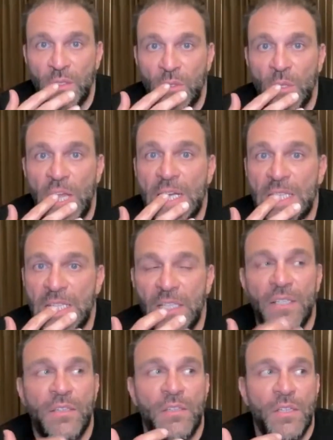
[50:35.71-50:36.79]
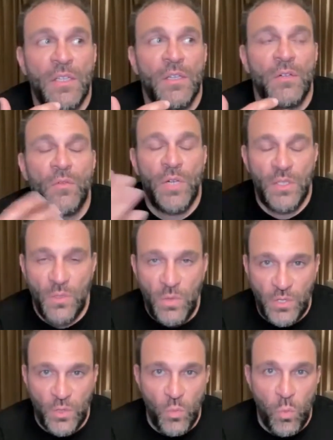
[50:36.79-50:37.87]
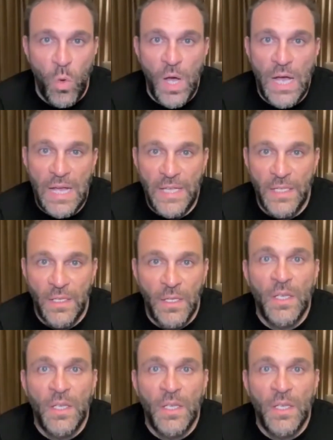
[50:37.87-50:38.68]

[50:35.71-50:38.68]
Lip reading: And so that does raise the question, why?